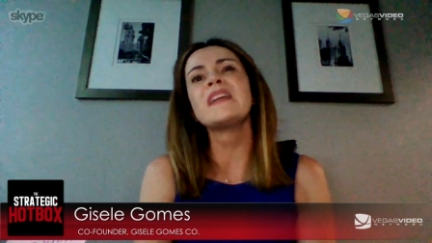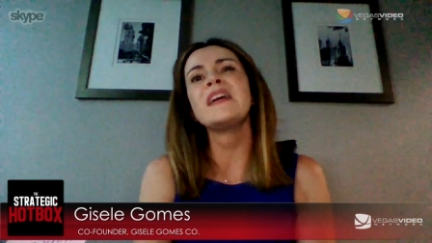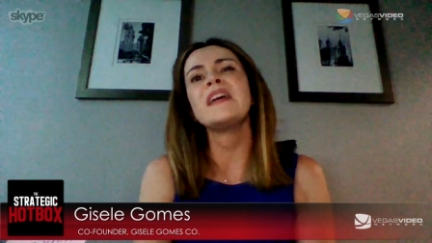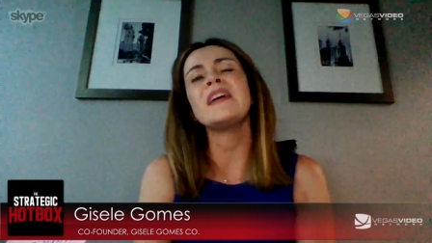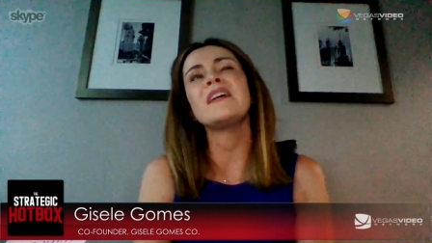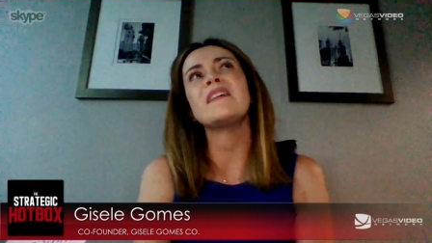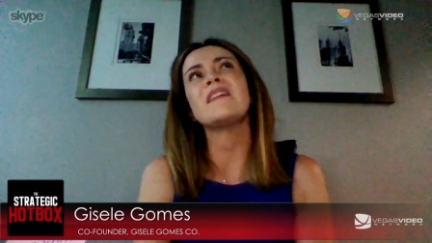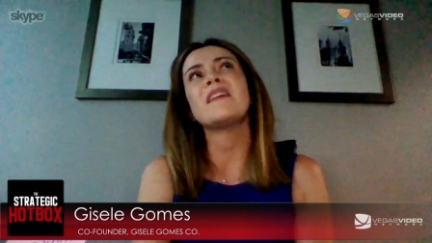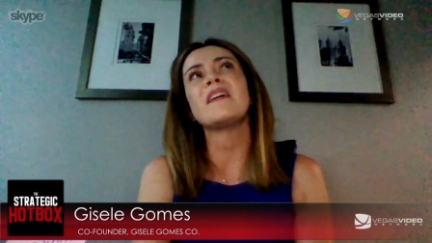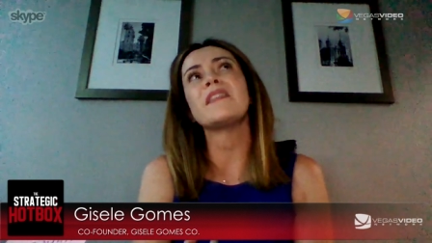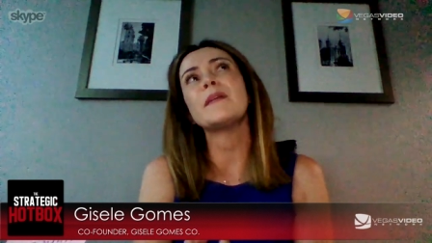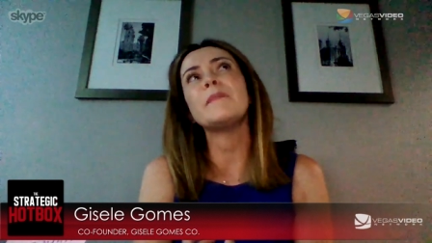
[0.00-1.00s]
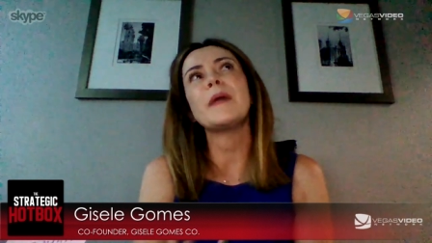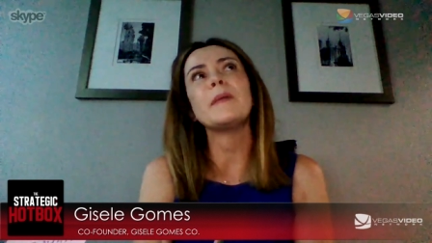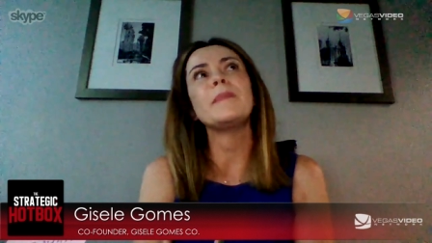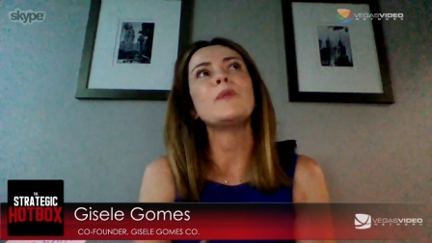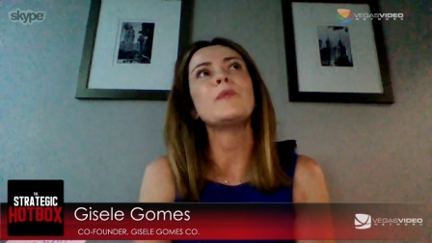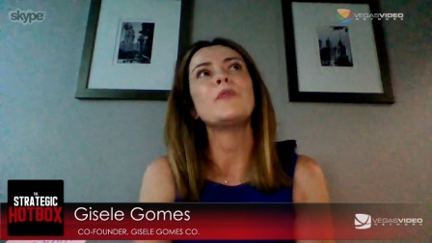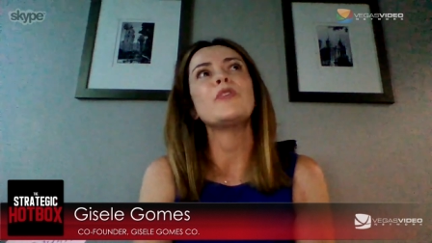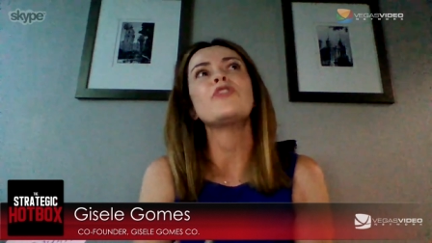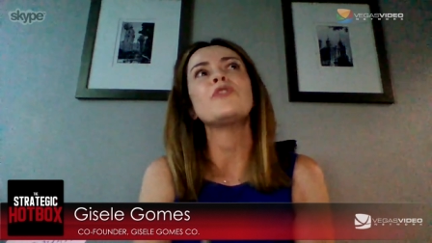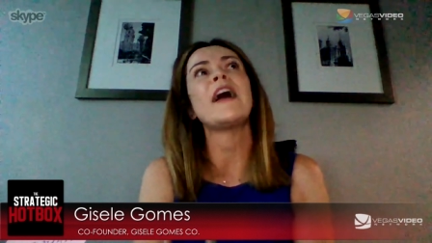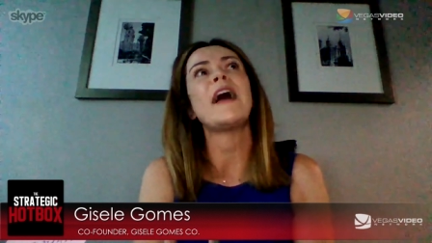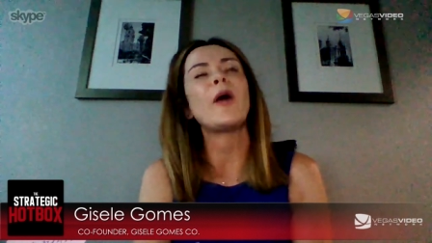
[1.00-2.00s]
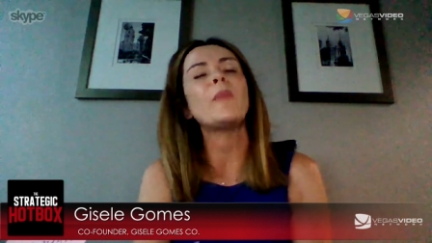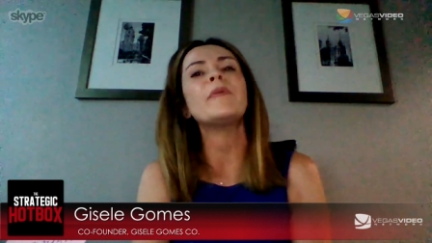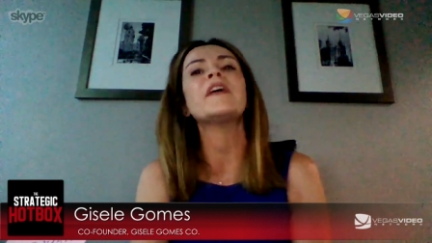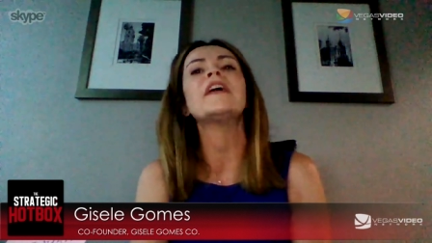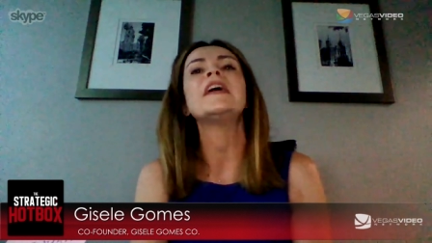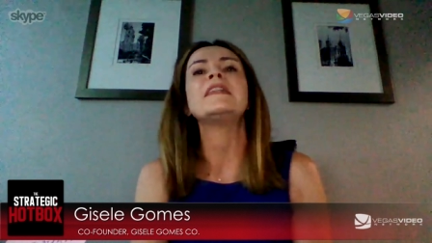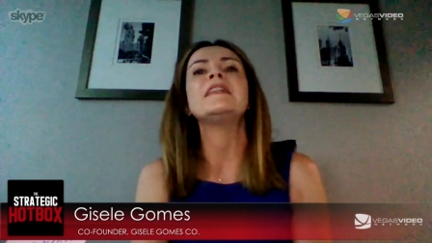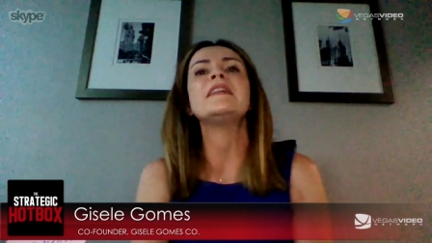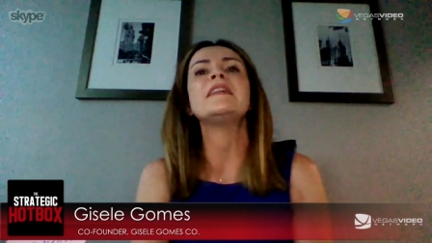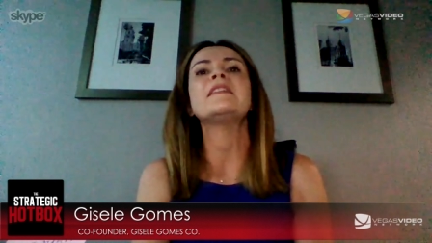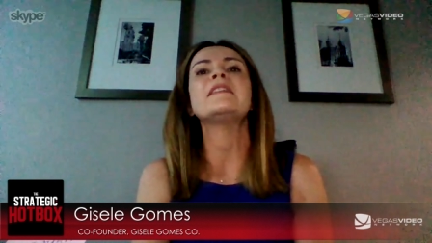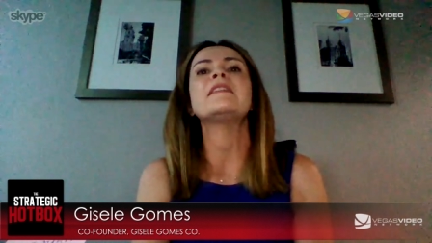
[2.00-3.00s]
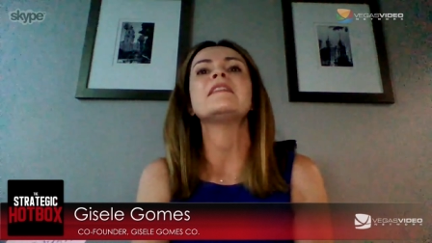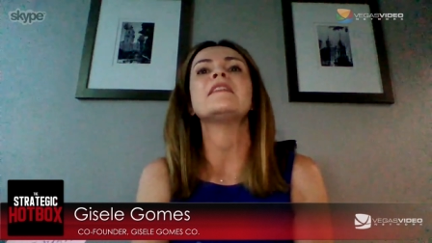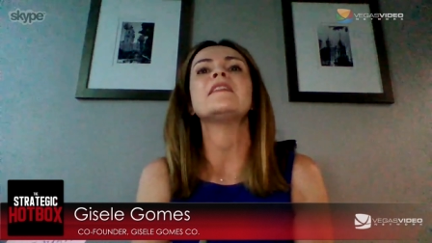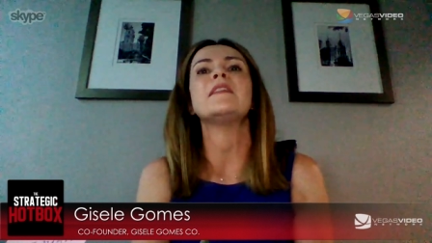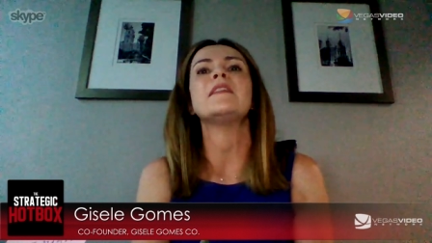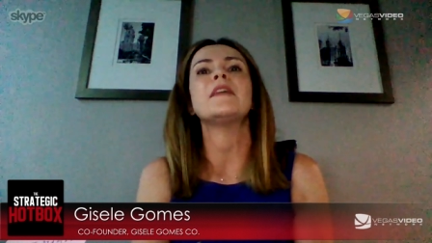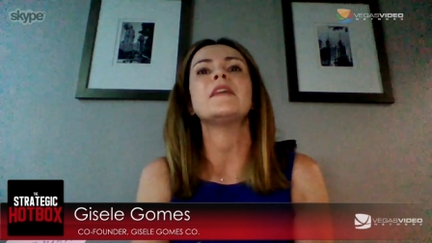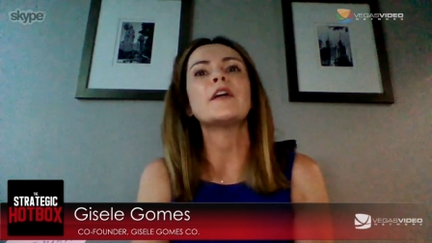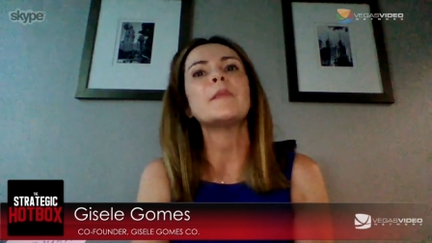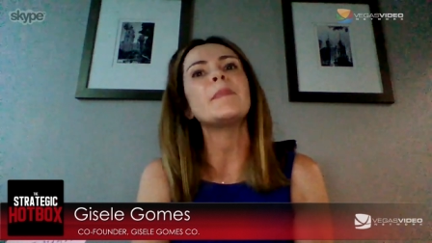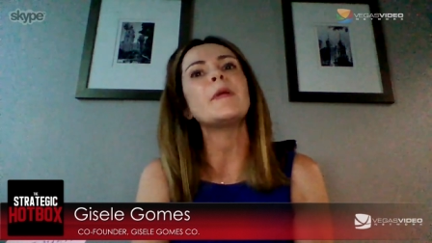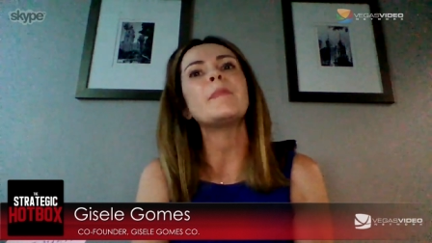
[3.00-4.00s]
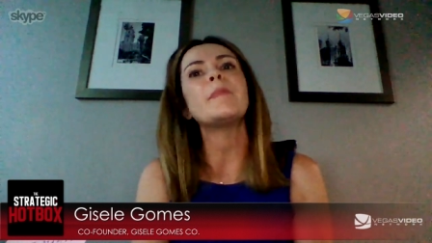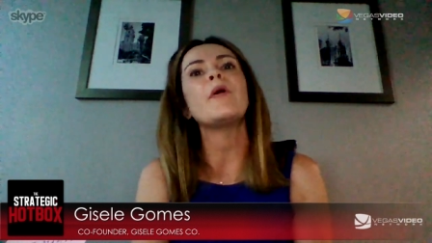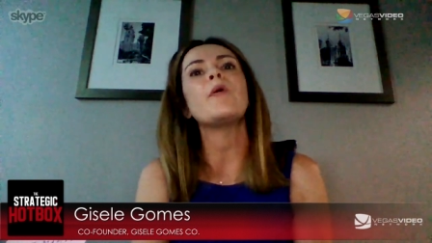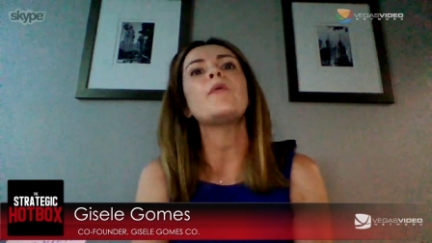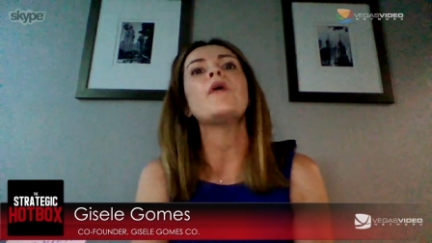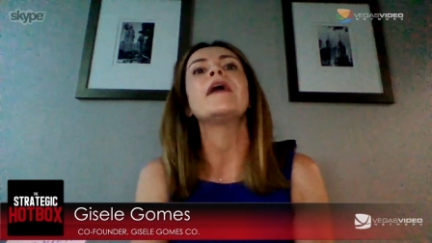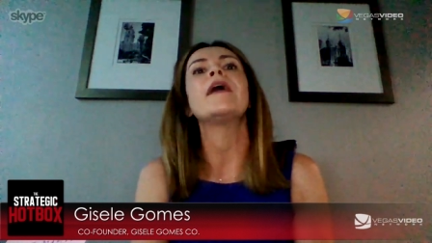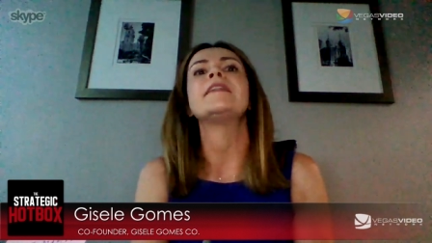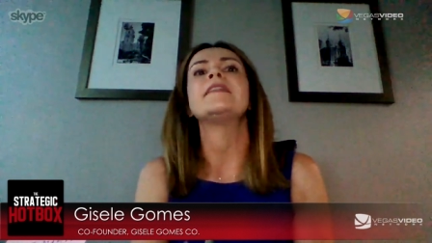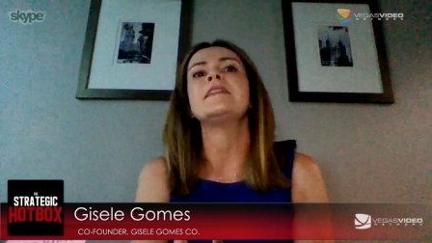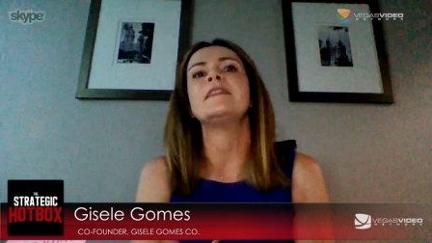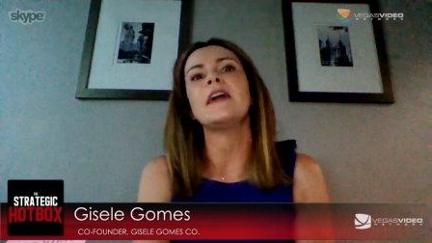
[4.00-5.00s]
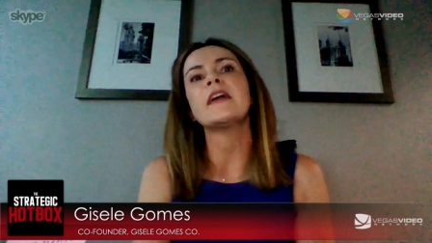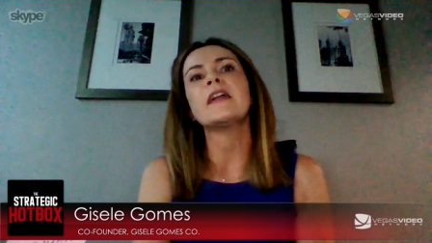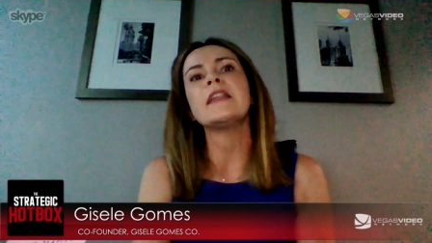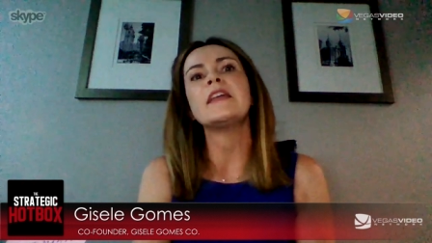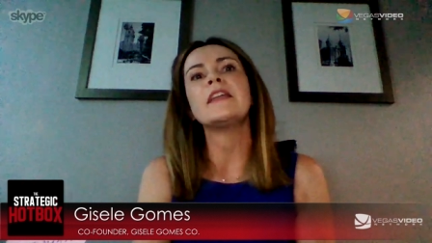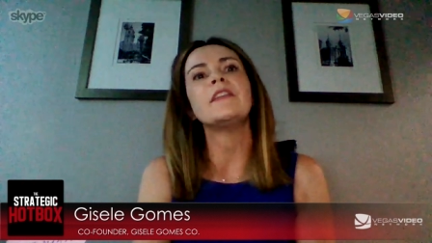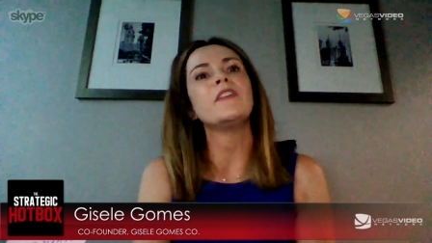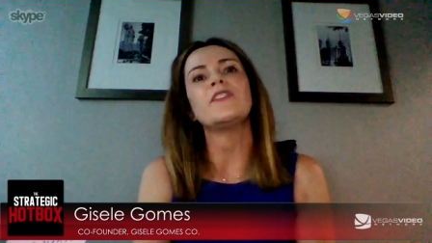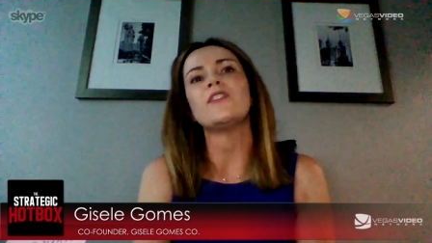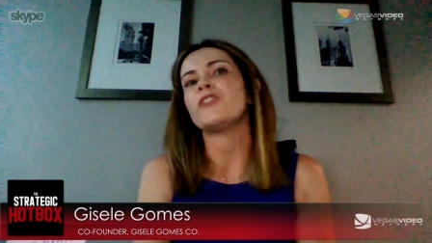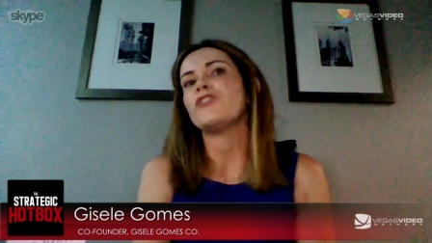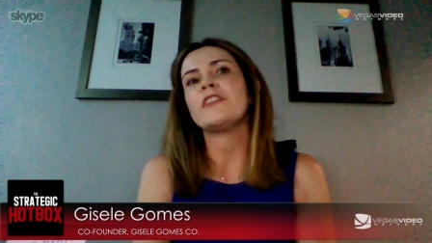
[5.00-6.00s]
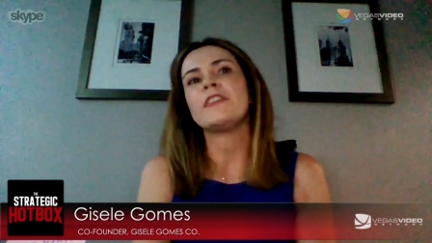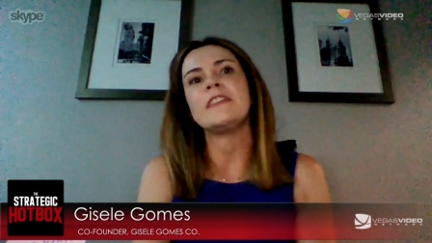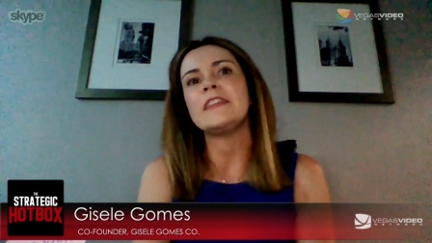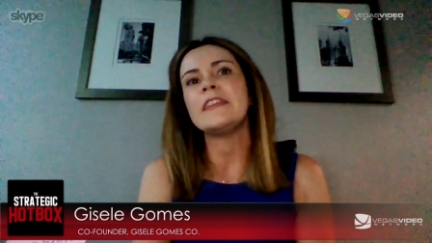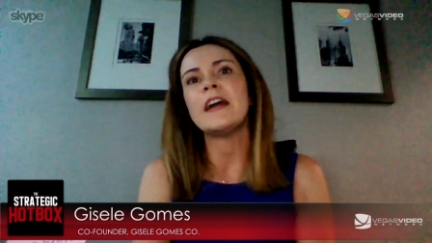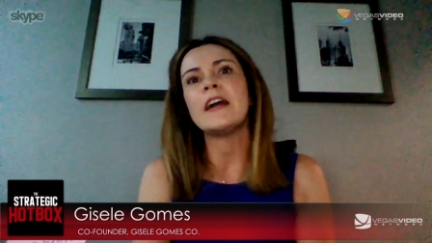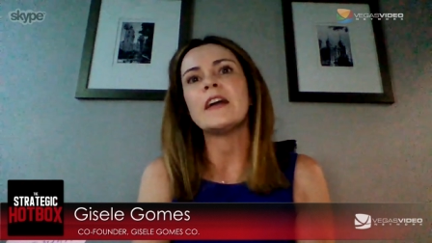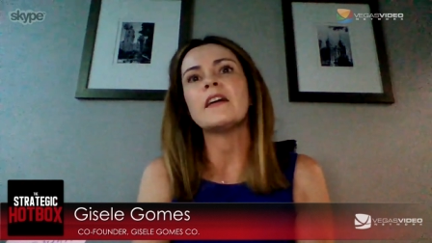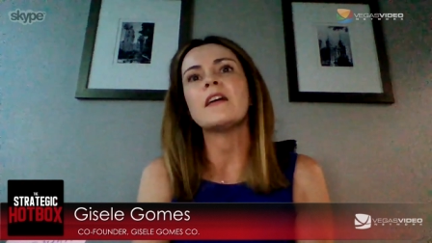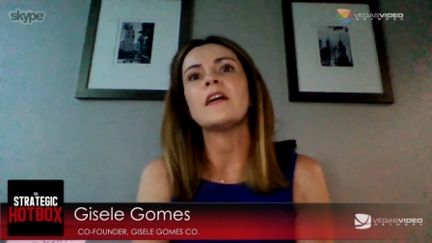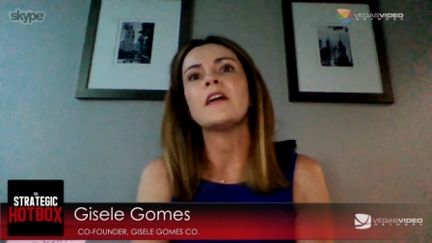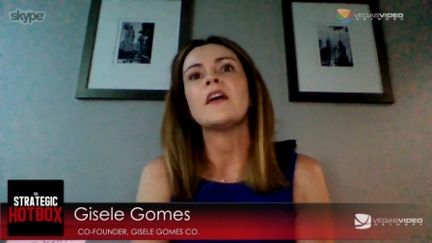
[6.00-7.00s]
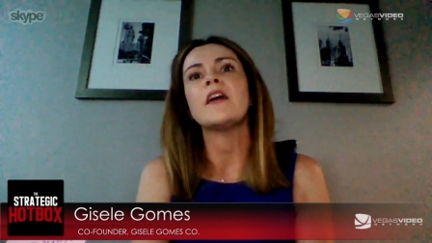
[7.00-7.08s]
uh, I think maybe we should help these young people, these young leaders, or just young,